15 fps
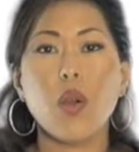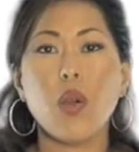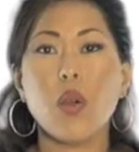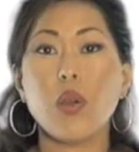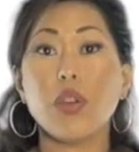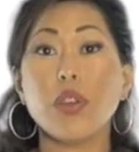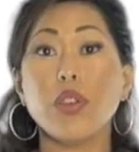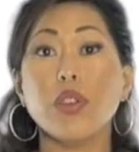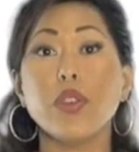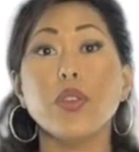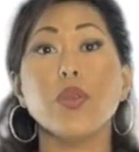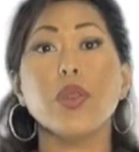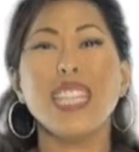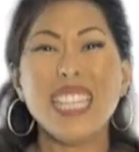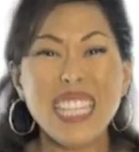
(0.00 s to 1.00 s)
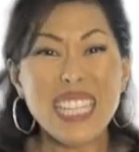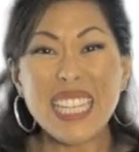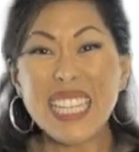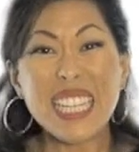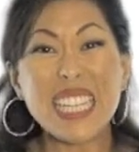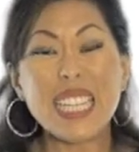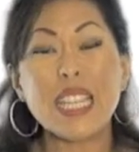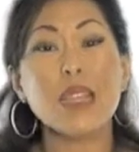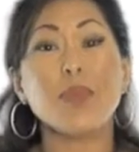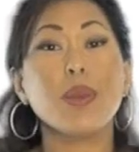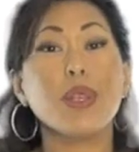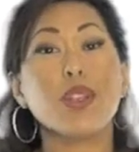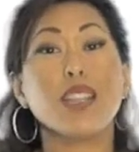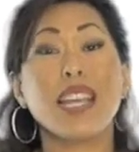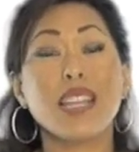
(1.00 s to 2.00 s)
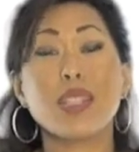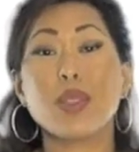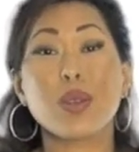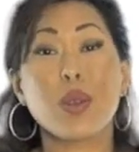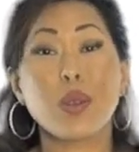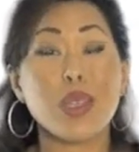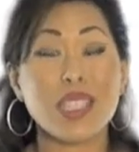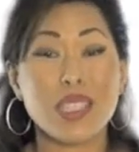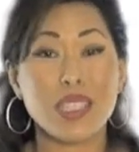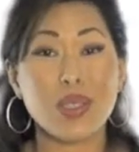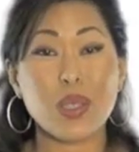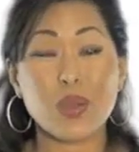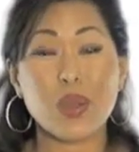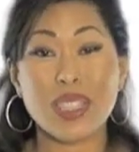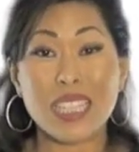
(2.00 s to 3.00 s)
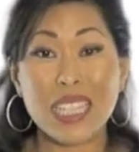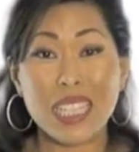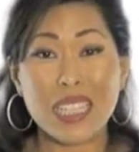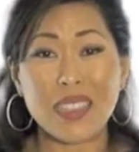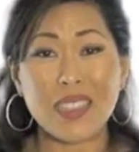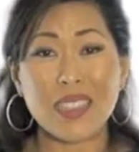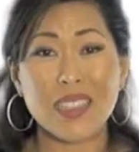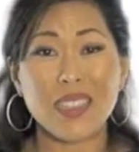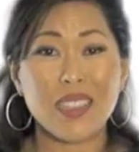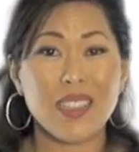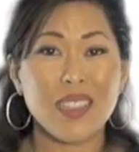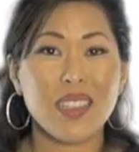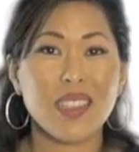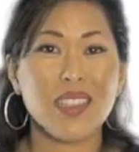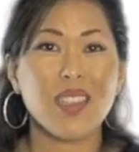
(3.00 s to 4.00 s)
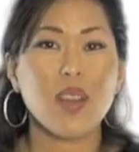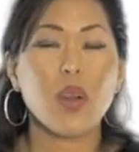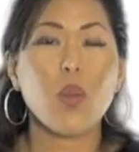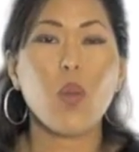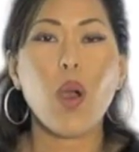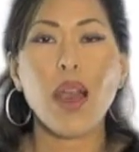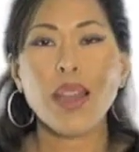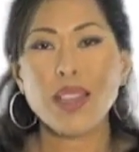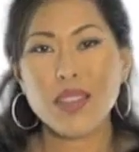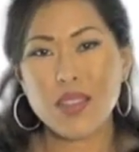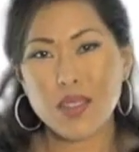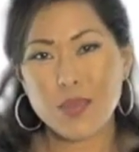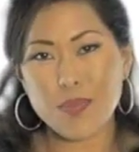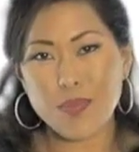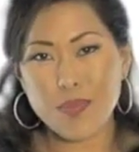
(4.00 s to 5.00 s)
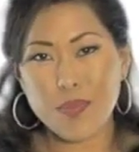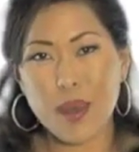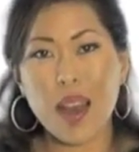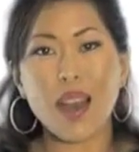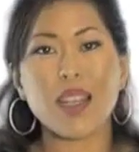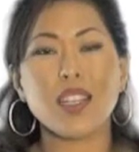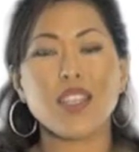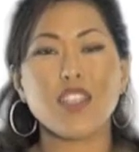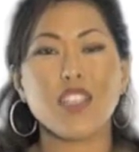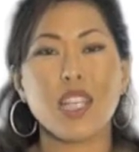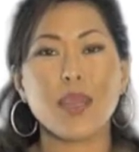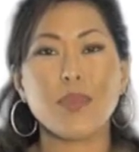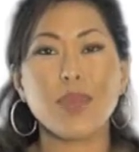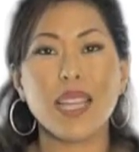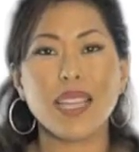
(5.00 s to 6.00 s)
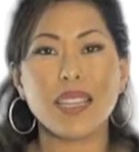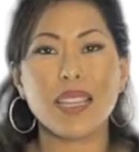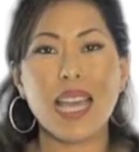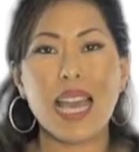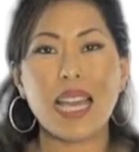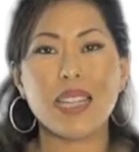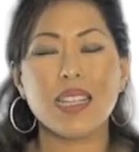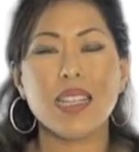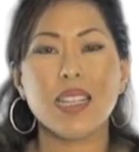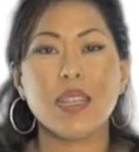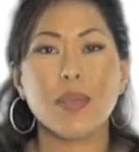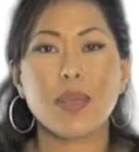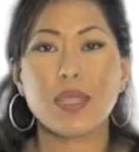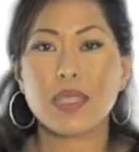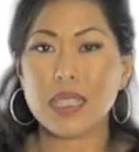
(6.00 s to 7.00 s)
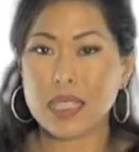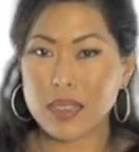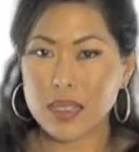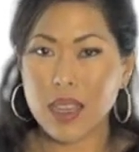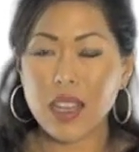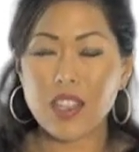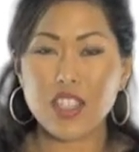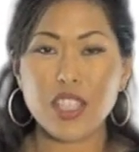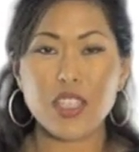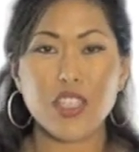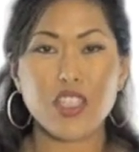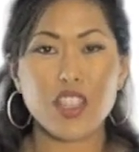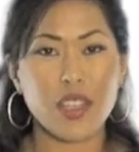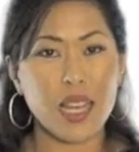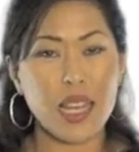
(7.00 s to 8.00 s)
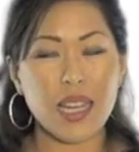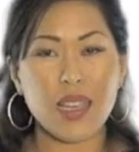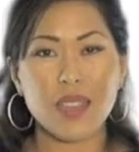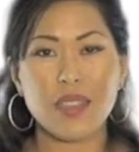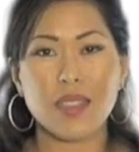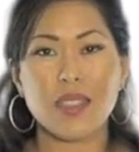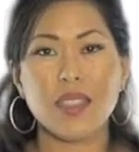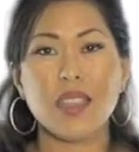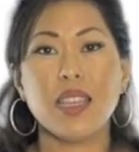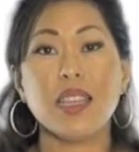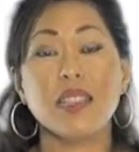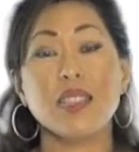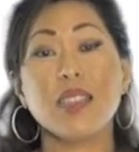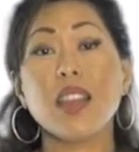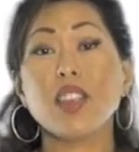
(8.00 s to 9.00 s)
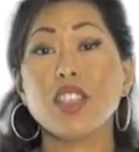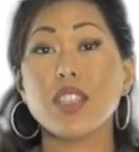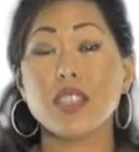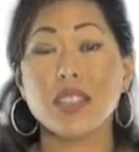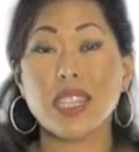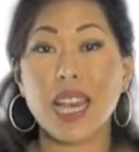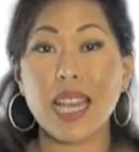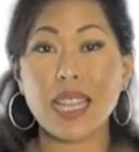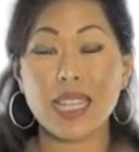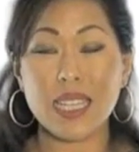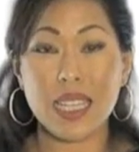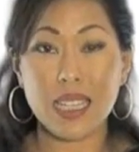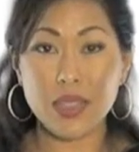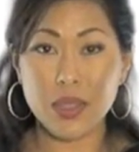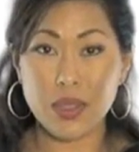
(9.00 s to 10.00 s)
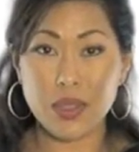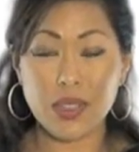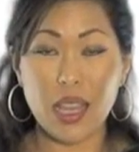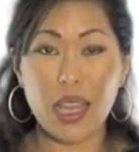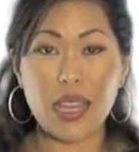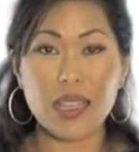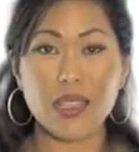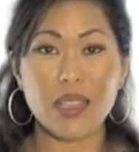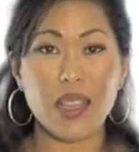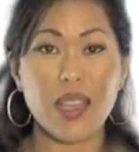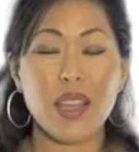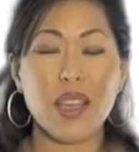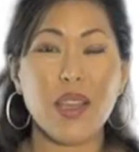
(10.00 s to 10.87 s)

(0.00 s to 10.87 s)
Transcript: Or you eat, eat, eat, eat, but your legs are always still so skinny? Why is your body shaped like that? Because it's not just genetics and it's not just diet and exercise.